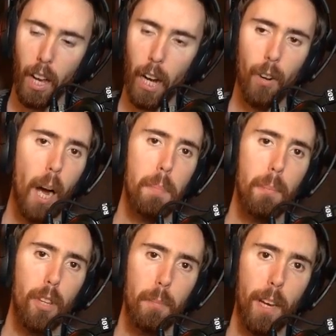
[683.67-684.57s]
Allow
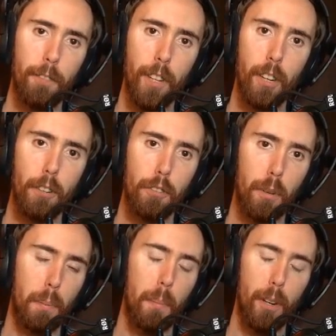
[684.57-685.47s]
people to make videos
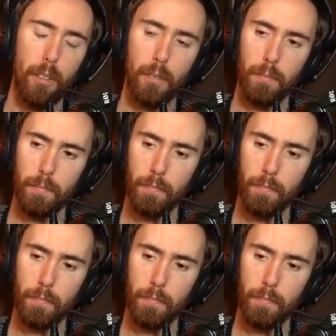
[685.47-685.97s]
to promote you.